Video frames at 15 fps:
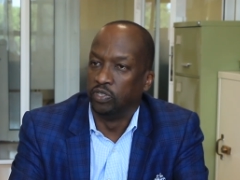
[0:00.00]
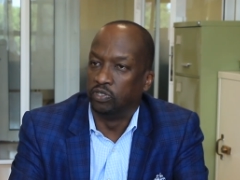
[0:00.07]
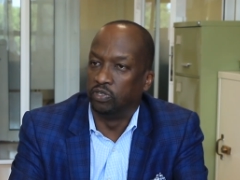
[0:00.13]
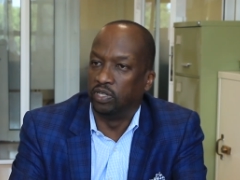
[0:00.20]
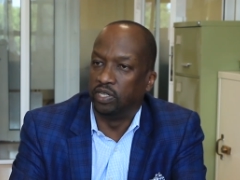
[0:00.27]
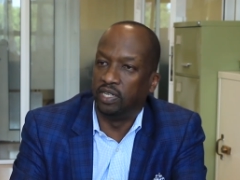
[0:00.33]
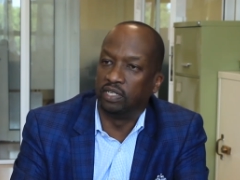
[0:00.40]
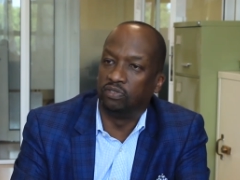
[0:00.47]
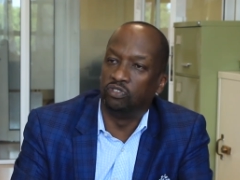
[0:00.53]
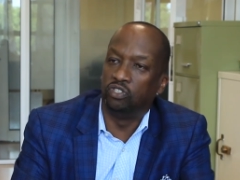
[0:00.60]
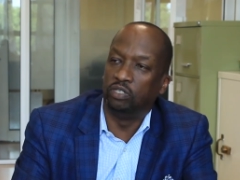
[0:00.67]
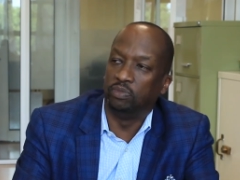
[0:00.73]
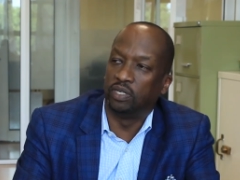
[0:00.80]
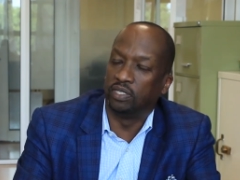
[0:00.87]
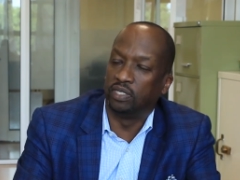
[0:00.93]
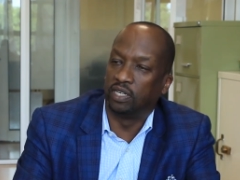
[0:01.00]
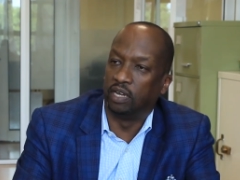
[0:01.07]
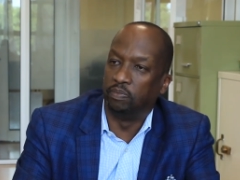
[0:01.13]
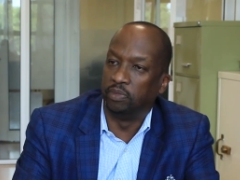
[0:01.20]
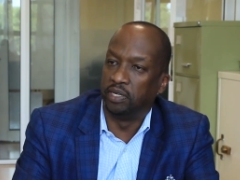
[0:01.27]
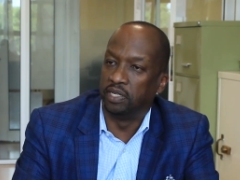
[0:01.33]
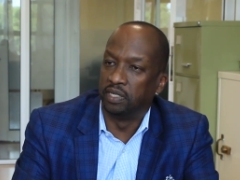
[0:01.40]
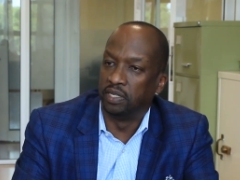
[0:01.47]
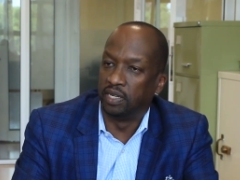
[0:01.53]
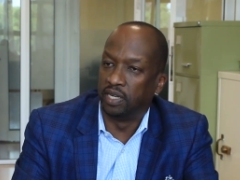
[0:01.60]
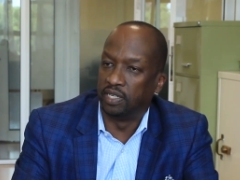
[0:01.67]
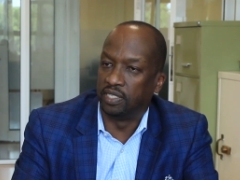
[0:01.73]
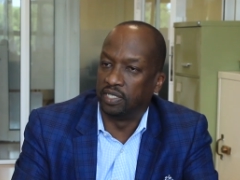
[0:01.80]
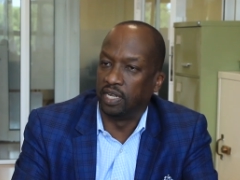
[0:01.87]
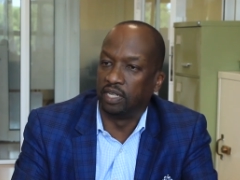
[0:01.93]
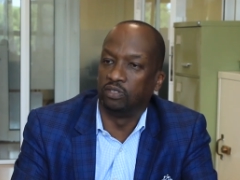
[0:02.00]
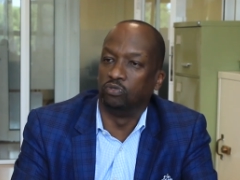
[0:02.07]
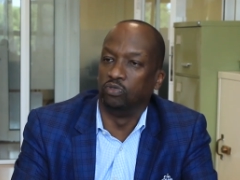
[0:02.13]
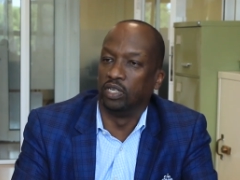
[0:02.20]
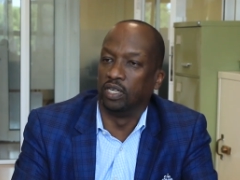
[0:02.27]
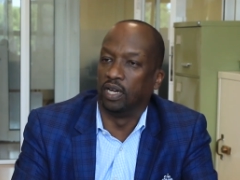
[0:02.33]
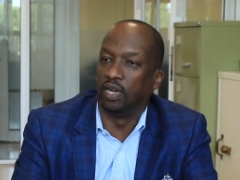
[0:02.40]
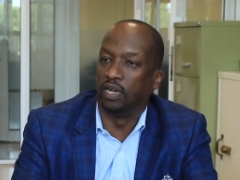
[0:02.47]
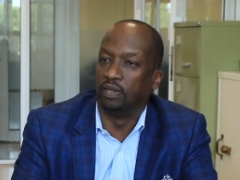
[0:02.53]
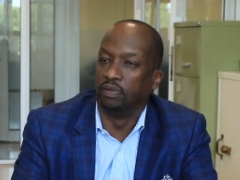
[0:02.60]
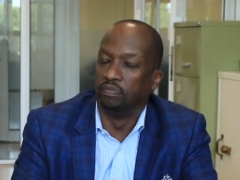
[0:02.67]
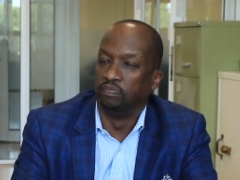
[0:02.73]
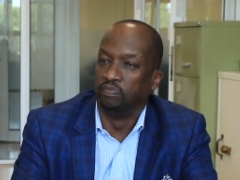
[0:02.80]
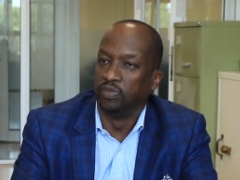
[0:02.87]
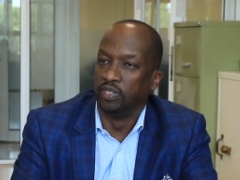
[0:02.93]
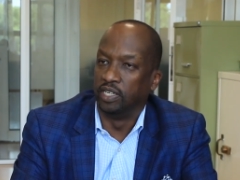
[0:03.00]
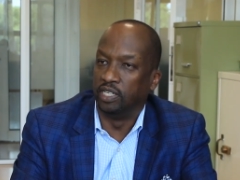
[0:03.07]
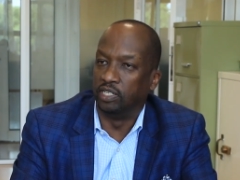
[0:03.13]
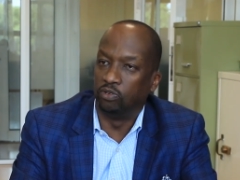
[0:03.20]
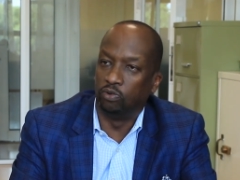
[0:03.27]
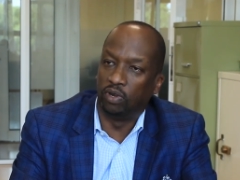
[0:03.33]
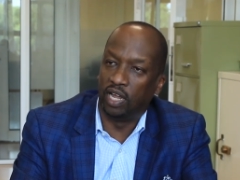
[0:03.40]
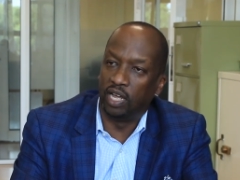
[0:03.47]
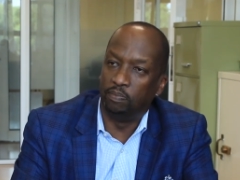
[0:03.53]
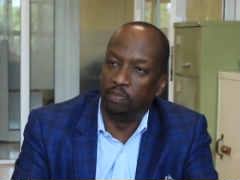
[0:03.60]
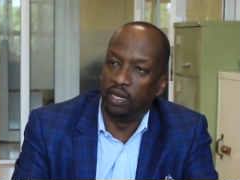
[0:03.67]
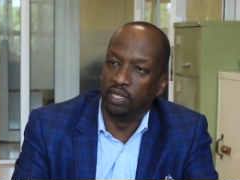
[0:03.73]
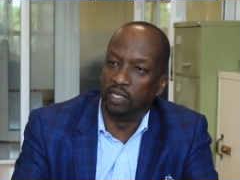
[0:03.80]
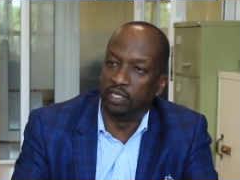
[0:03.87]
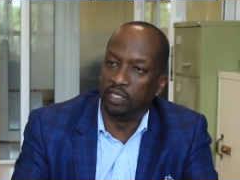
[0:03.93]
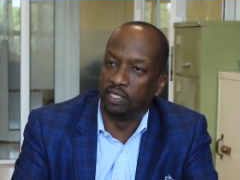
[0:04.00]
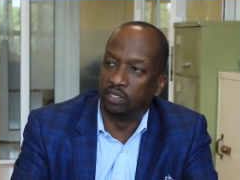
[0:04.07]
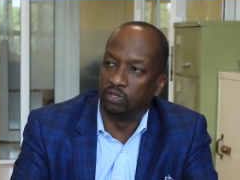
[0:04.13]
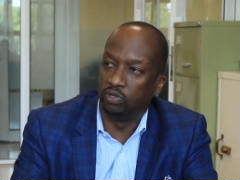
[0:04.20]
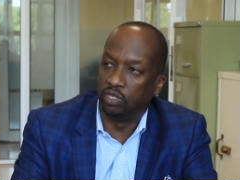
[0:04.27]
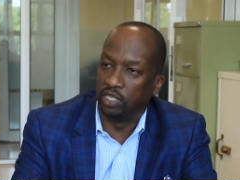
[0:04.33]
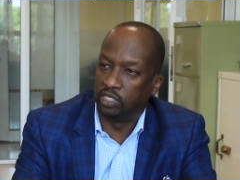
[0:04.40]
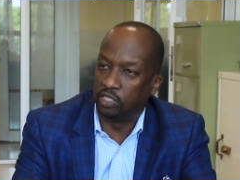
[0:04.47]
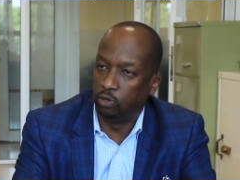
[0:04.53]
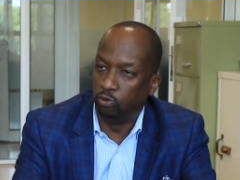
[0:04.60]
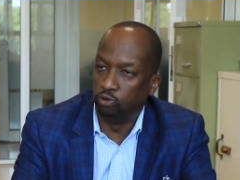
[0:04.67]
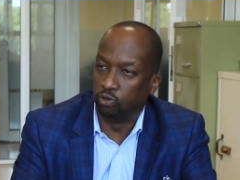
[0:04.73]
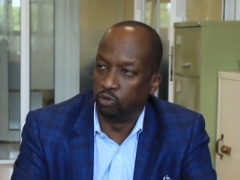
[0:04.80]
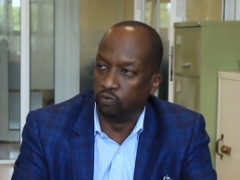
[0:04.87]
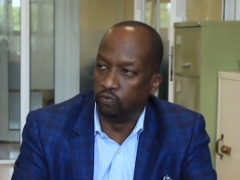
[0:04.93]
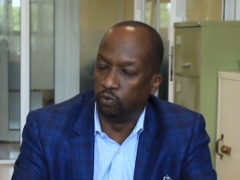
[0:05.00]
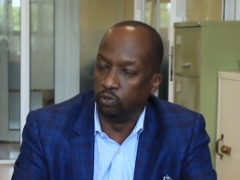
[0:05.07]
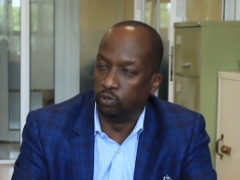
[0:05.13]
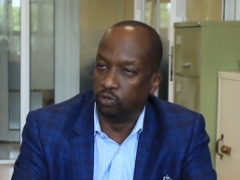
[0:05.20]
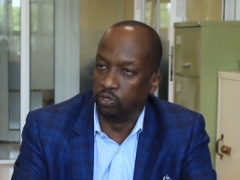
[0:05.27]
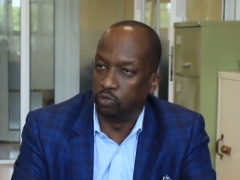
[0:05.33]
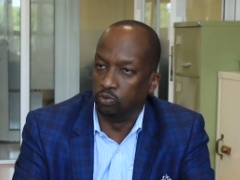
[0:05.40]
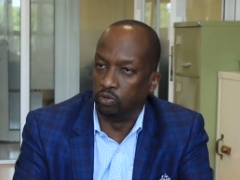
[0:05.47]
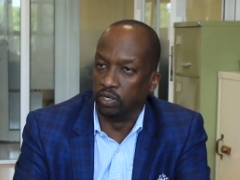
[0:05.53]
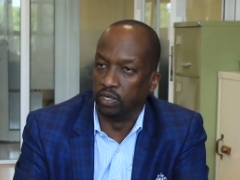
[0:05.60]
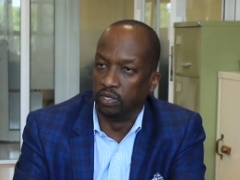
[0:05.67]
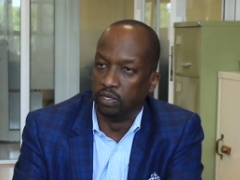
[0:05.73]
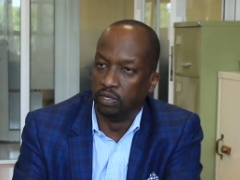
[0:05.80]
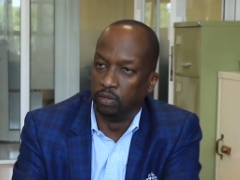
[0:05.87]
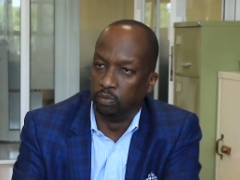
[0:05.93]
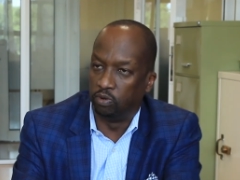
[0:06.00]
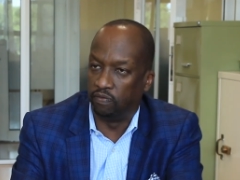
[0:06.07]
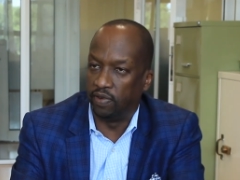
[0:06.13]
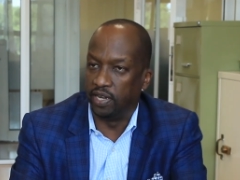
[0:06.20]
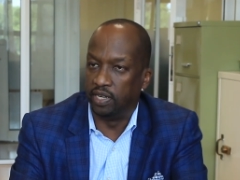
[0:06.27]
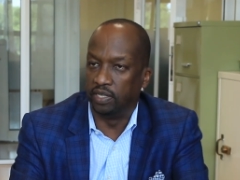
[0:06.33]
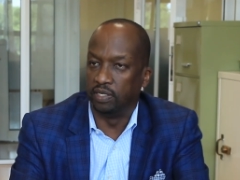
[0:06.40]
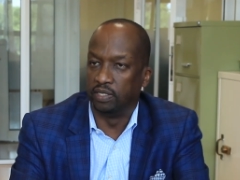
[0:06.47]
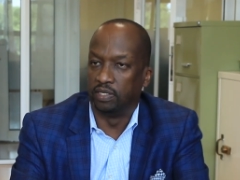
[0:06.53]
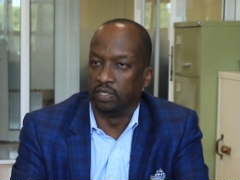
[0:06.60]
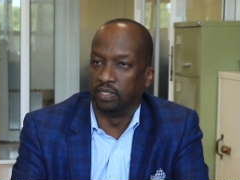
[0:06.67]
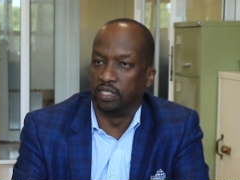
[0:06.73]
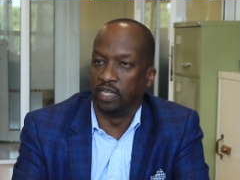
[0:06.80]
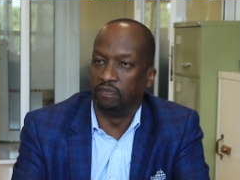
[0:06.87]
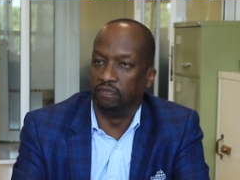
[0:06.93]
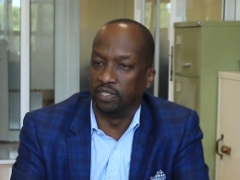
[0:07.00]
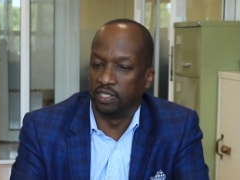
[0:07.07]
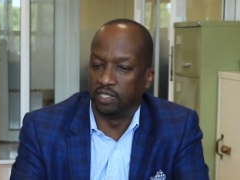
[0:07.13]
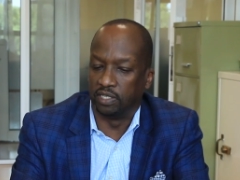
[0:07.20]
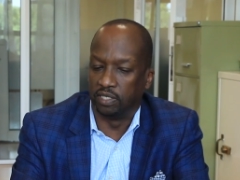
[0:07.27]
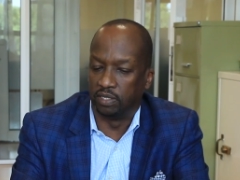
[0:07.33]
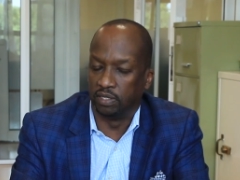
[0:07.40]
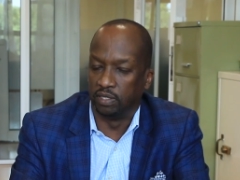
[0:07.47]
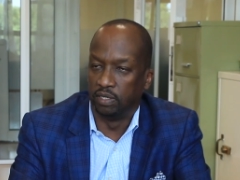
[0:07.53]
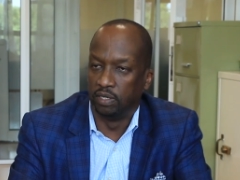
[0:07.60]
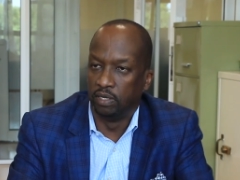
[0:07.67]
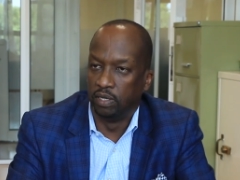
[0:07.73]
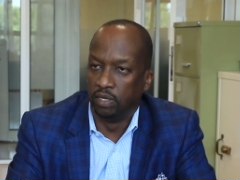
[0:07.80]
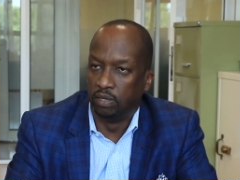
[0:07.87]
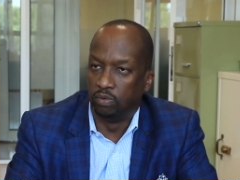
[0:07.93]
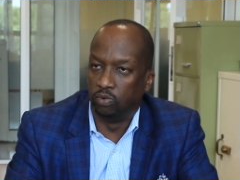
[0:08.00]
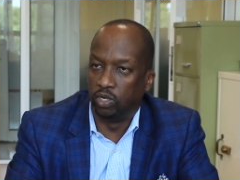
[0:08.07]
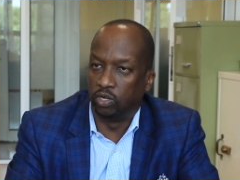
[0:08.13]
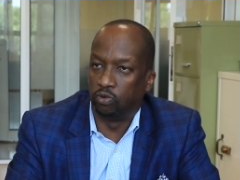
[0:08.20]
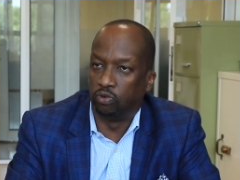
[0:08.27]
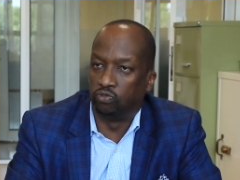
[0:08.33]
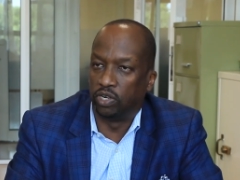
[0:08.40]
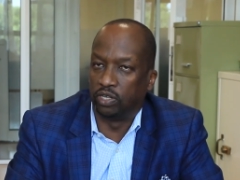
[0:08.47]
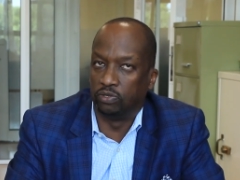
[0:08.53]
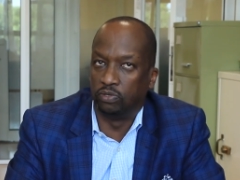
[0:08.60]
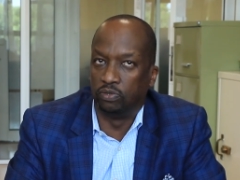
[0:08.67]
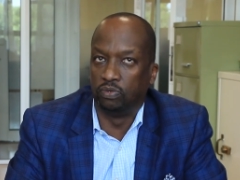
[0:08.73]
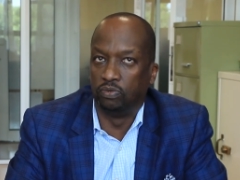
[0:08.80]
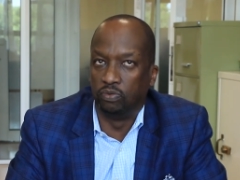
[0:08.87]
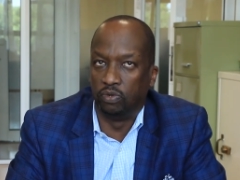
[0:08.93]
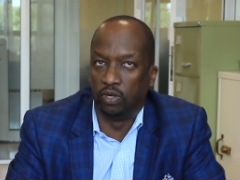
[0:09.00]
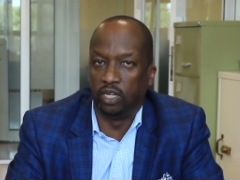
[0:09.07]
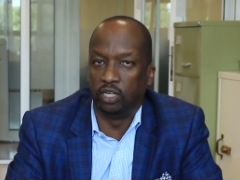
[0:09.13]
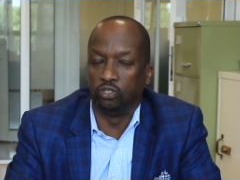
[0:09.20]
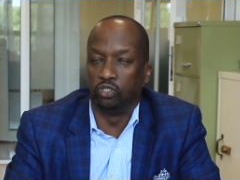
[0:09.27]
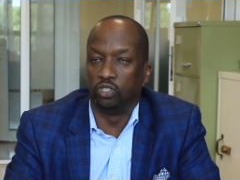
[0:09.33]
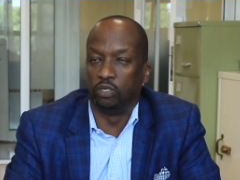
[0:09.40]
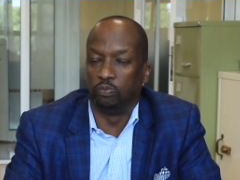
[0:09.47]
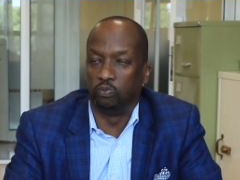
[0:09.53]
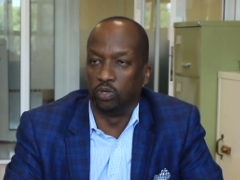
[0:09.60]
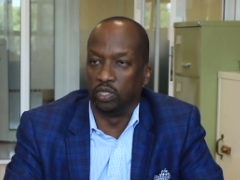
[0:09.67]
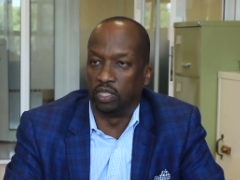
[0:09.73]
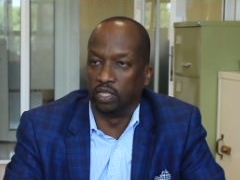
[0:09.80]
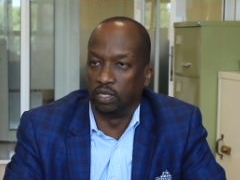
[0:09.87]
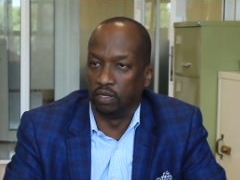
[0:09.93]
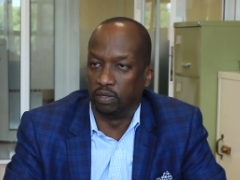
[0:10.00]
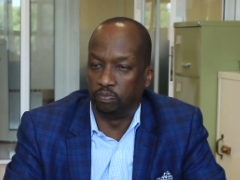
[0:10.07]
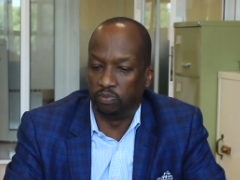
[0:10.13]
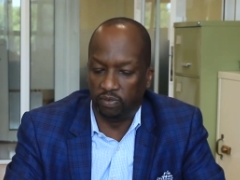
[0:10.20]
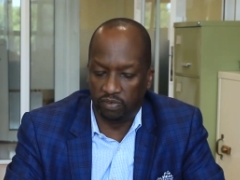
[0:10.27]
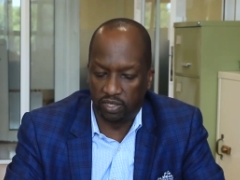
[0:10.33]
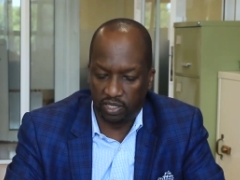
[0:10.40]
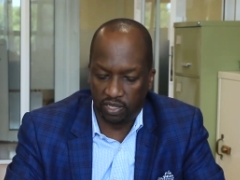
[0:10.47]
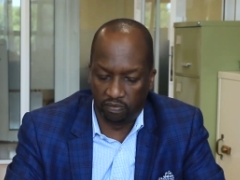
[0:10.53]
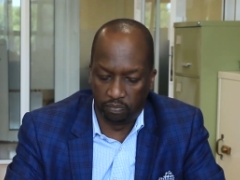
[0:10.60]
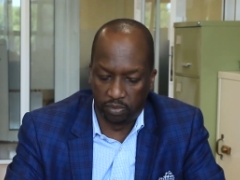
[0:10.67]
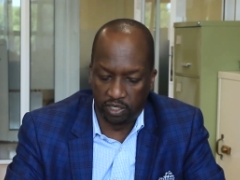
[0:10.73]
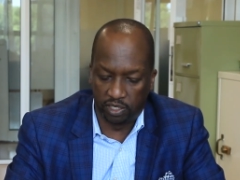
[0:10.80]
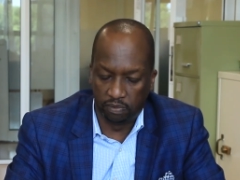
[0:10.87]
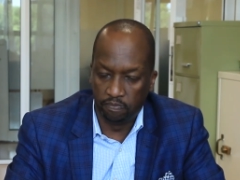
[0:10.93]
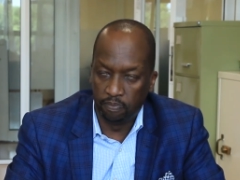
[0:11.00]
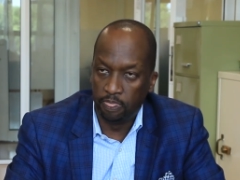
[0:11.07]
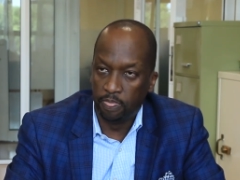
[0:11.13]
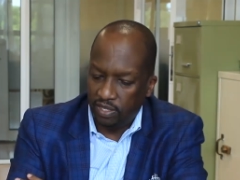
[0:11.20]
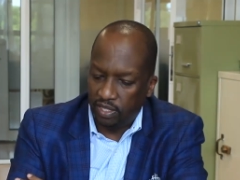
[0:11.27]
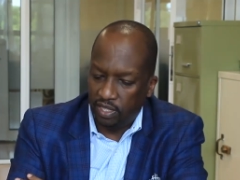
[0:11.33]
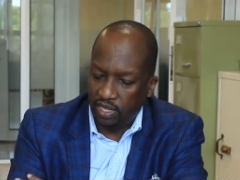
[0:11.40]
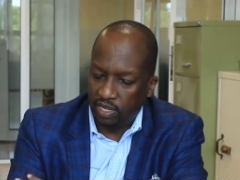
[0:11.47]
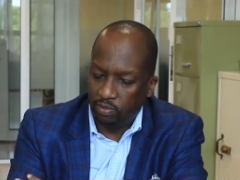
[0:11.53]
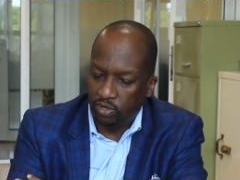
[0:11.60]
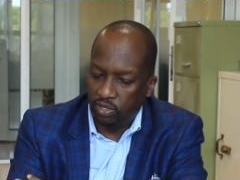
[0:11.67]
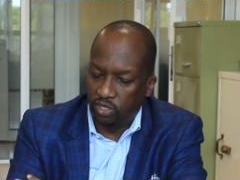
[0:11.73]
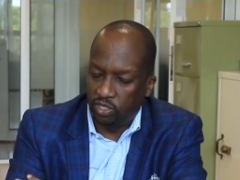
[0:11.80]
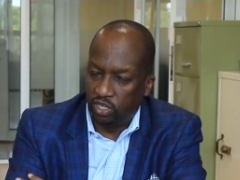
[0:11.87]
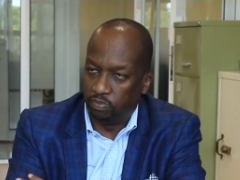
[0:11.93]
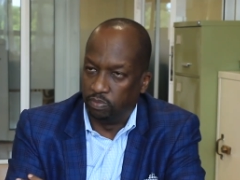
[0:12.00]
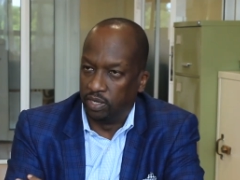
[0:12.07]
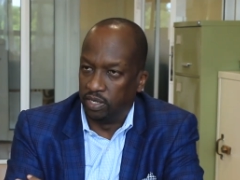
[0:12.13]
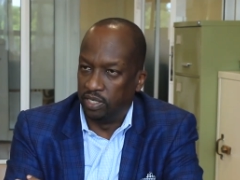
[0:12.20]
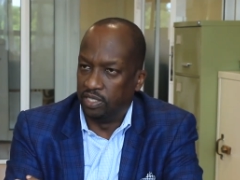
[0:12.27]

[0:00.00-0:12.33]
So the next regime doesn't come in and start to incur its own liabilities to the exclusion of all those who are providing services and we're in contractual relationship with the previous governments. The thing about the chamber